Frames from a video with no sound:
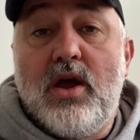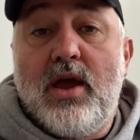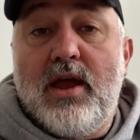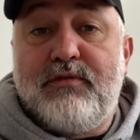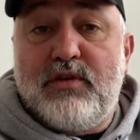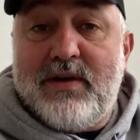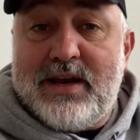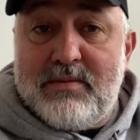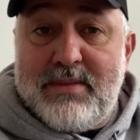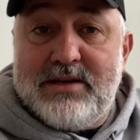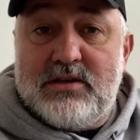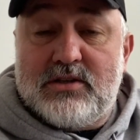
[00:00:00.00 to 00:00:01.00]
if you've had a
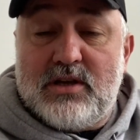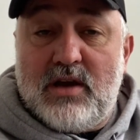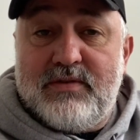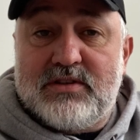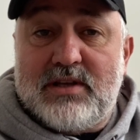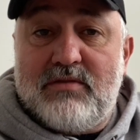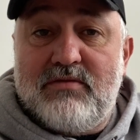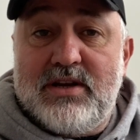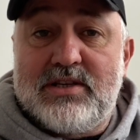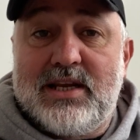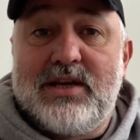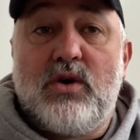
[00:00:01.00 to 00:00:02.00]
major service done
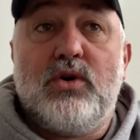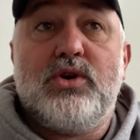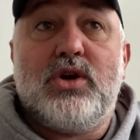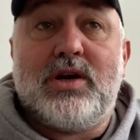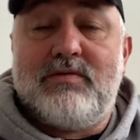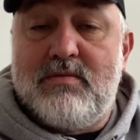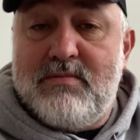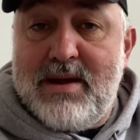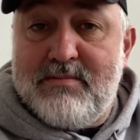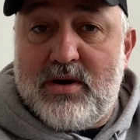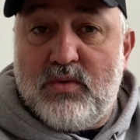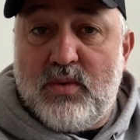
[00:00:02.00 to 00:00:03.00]
recently, or you can
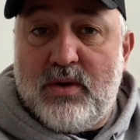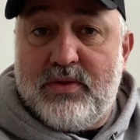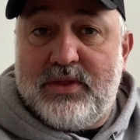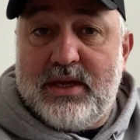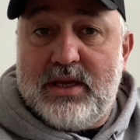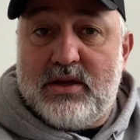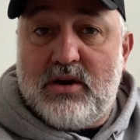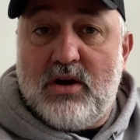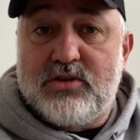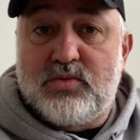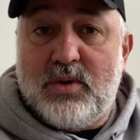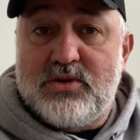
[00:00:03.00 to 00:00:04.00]
remember what the
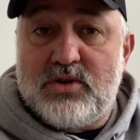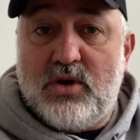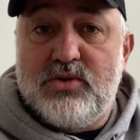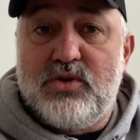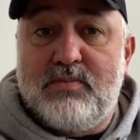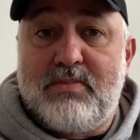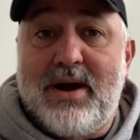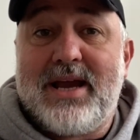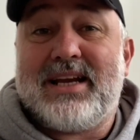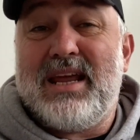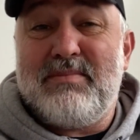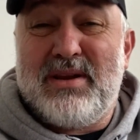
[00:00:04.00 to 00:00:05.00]
cost was on your
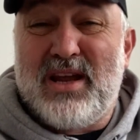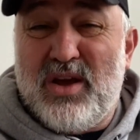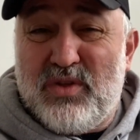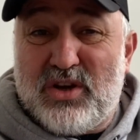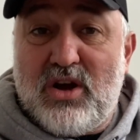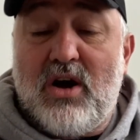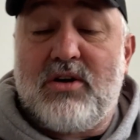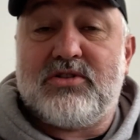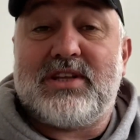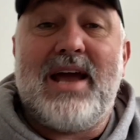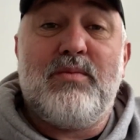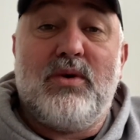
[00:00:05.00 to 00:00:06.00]
bike, let me know the
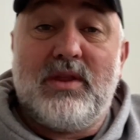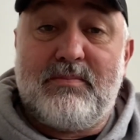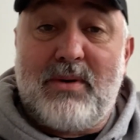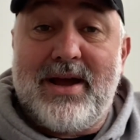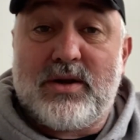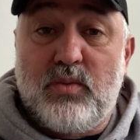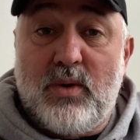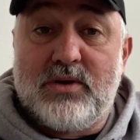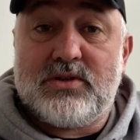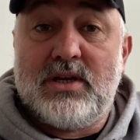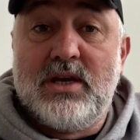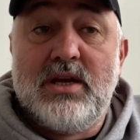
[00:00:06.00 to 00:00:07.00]
cost and what the bike
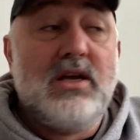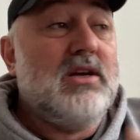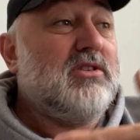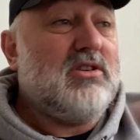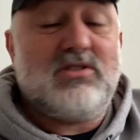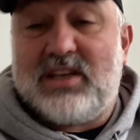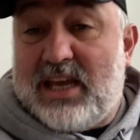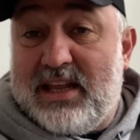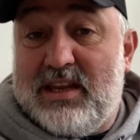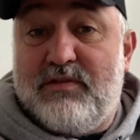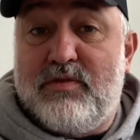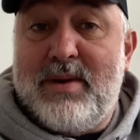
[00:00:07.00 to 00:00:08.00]
was, just to get
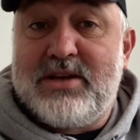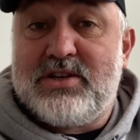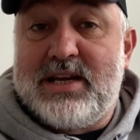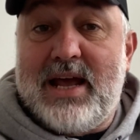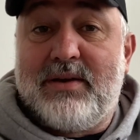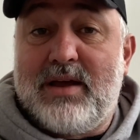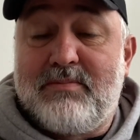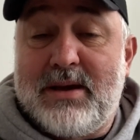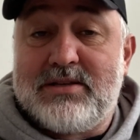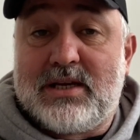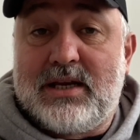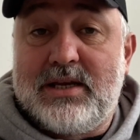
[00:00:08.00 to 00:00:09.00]
the information out there
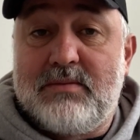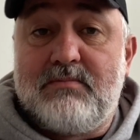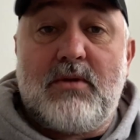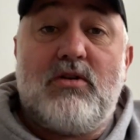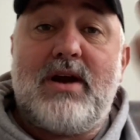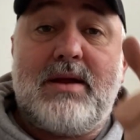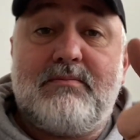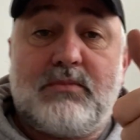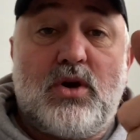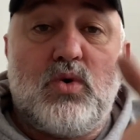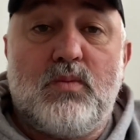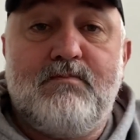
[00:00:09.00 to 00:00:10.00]
basically. All right, cool,